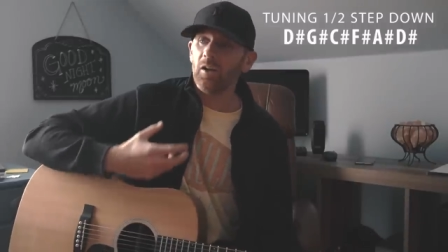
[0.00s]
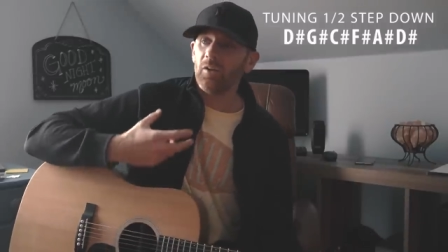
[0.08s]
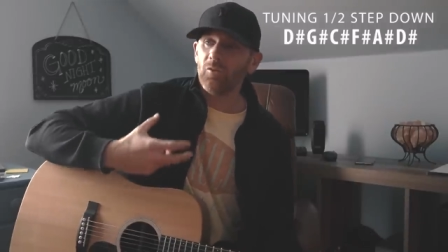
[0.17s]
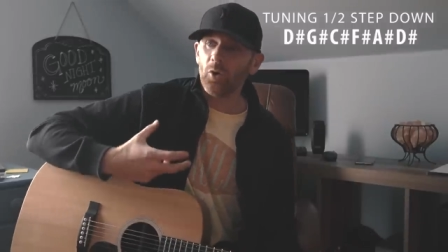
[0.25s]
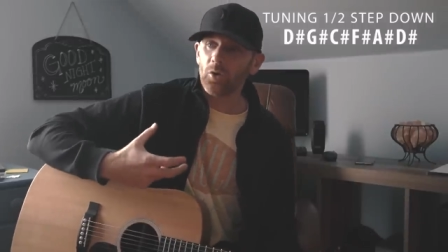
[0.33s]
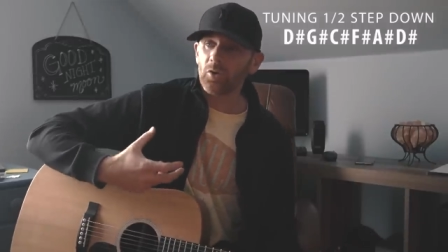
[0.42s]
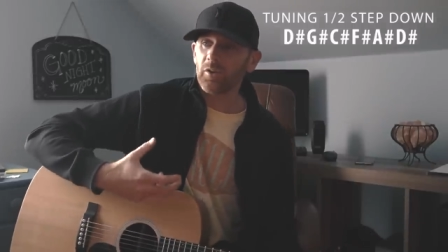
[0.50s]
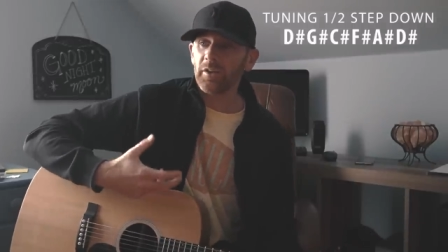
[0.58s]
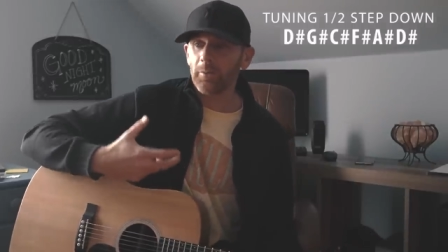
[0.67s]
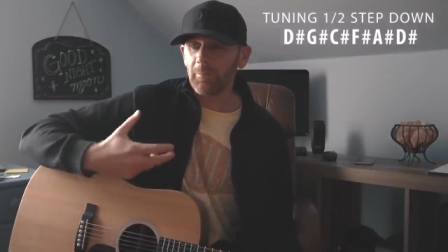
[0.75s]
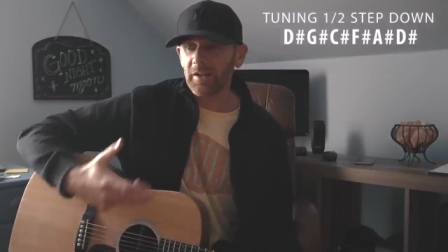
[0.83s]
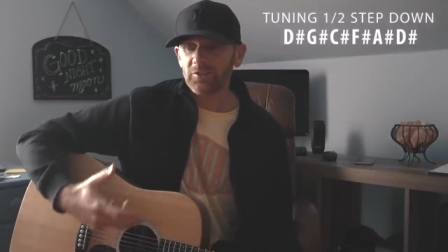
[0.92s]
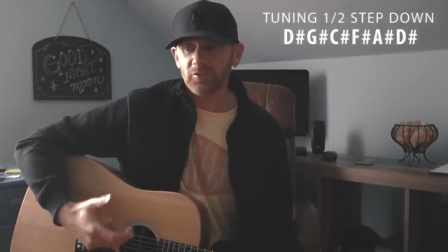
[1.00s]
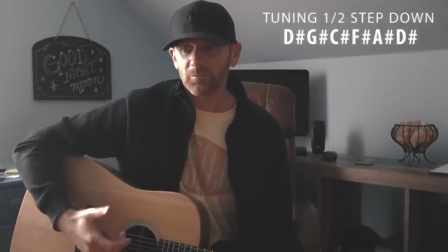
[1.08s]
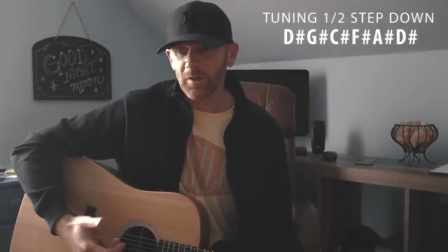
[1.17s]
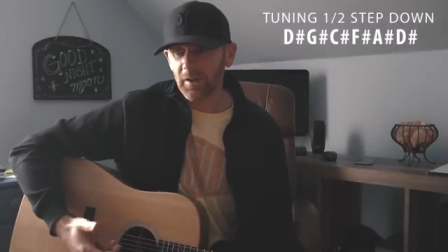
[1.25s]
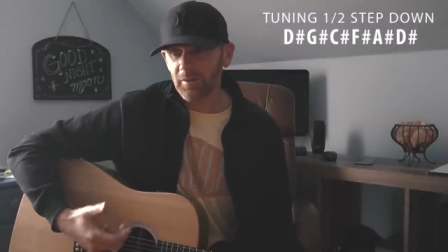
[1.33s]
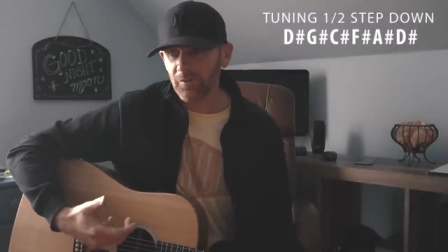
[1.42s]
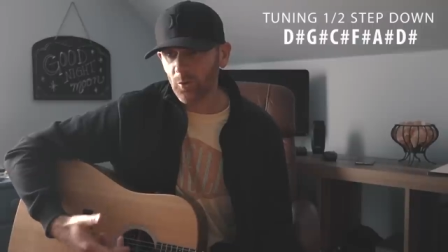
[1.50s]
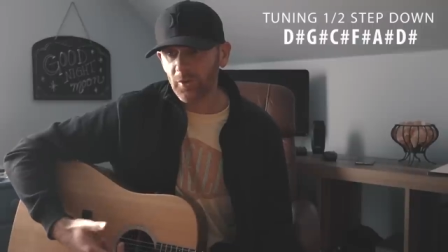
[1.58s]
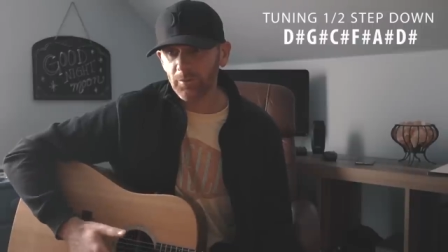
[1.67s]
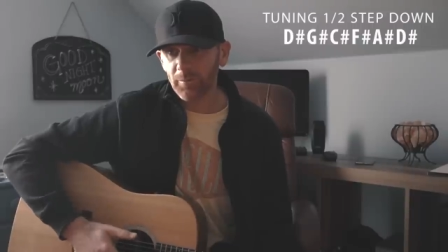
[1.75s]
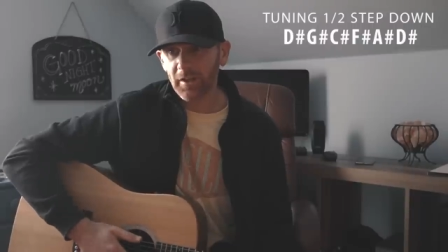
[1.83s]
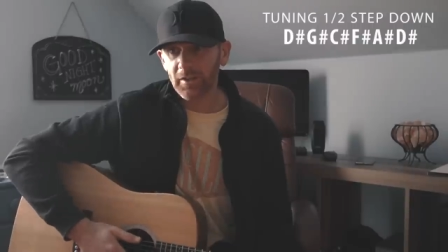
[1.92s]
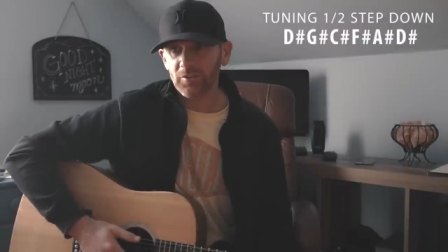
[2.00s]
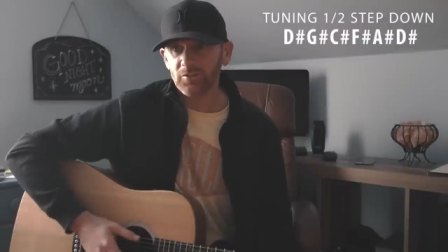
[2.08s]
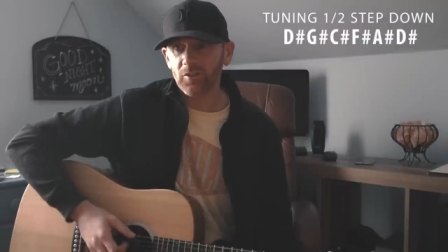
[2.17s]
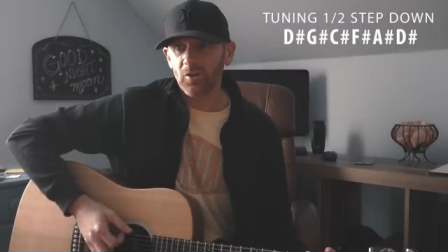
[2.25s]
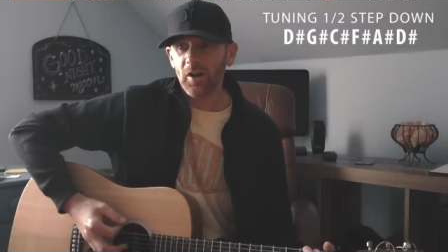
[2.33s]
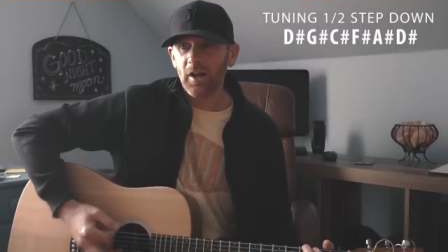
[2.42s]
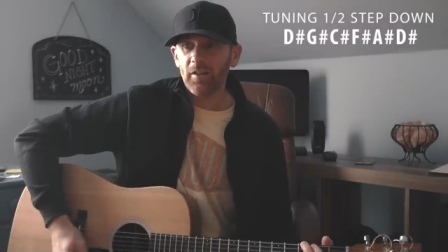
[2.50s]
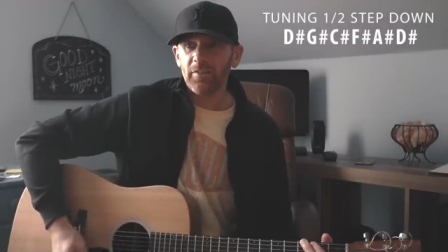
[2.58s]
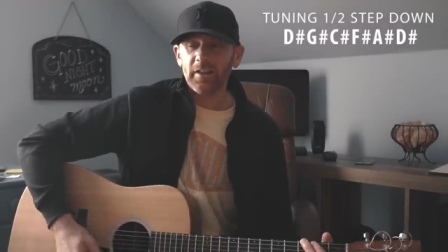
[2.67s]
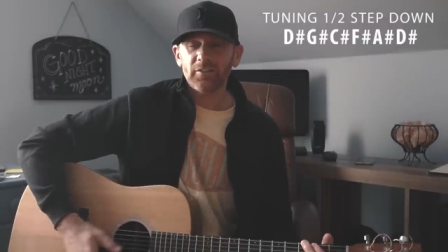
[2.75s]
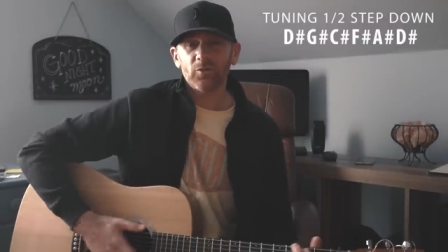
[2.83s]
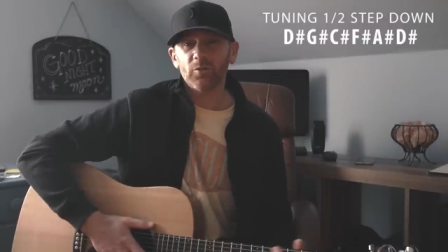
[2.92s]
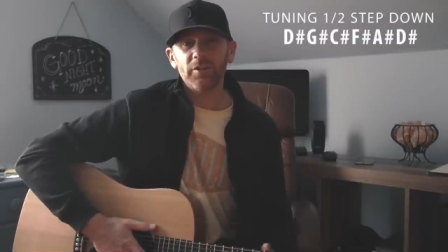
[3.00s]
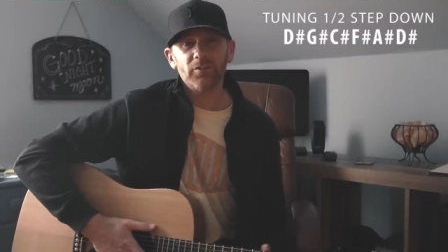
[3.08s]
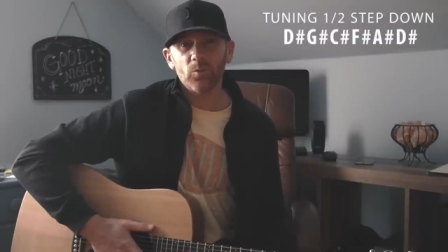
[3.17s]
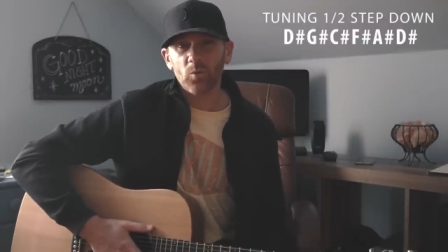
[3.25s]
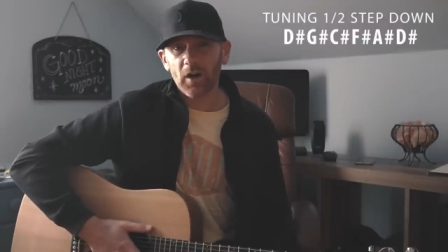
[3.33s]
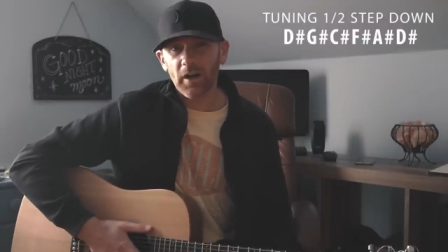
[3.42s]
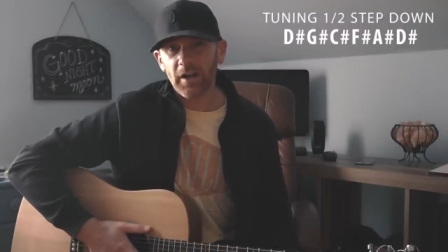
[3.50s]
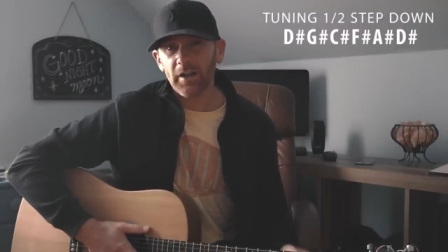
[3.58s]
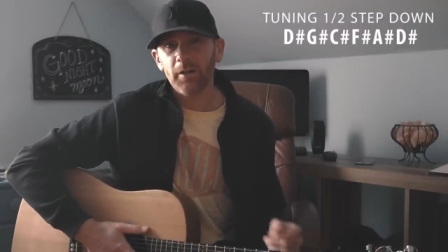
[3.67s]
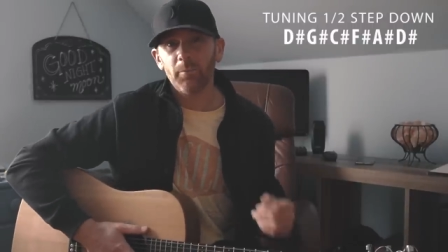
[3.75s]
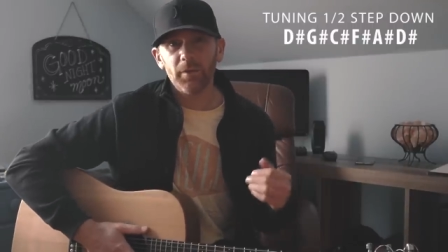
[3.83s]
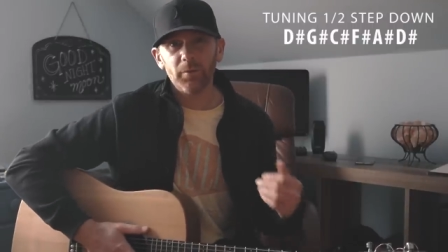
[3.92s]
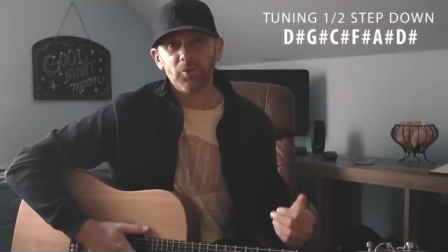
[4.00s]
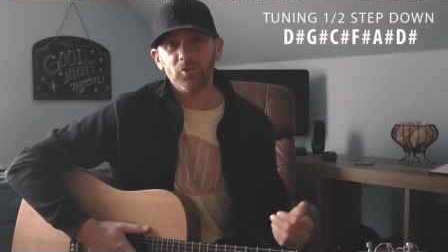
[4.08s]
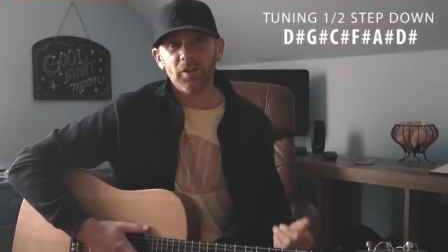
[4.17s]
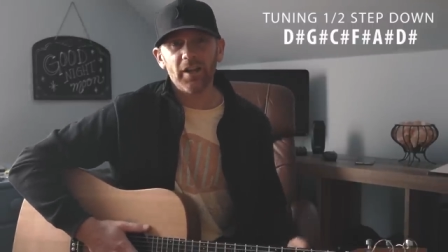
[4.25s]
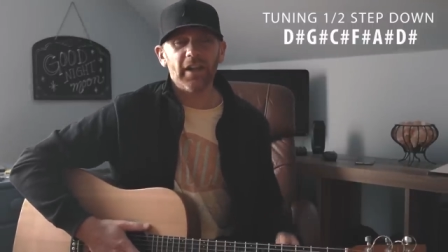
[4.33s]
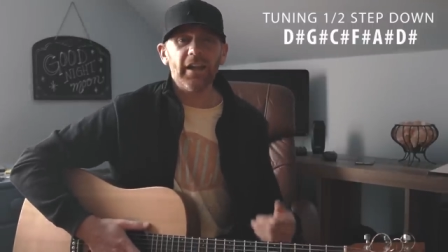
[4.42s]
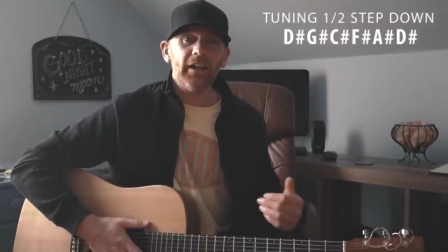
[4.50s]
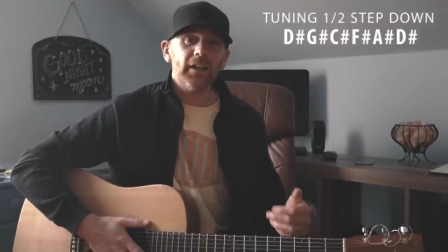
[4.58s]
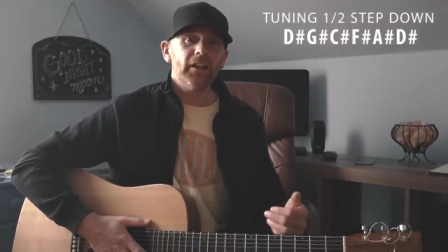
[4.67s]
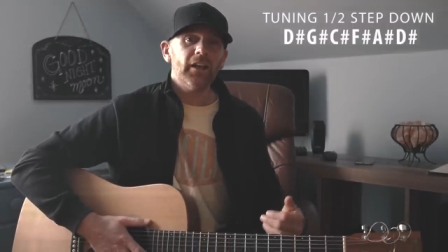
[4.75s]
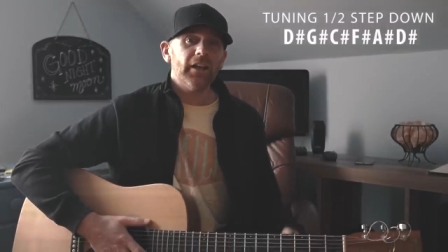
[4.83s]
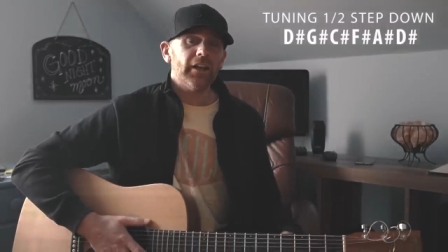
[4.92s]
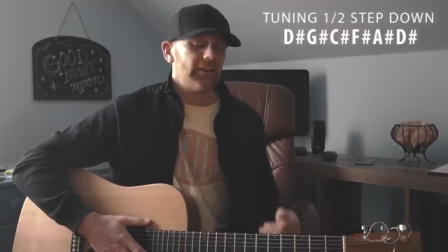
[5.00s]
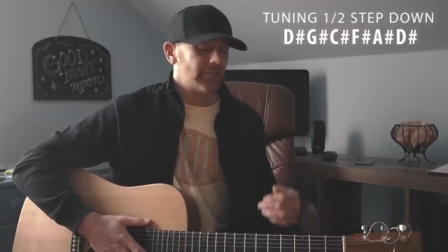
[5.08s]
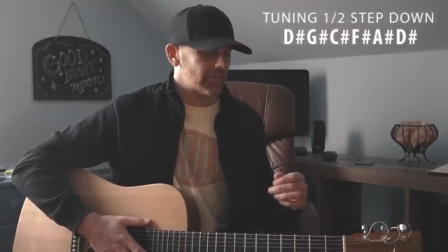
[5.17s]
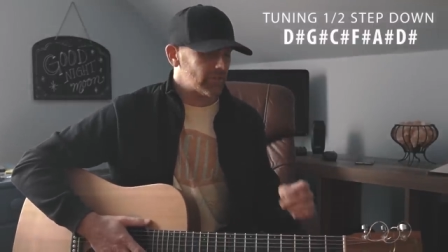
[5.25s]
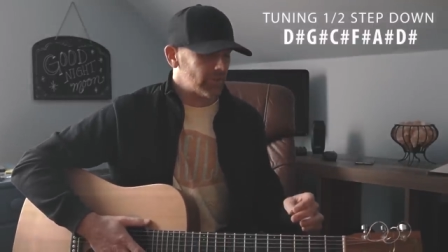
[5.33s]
Vocally, it matches my voice better, so that's a reason why people do that. And it's a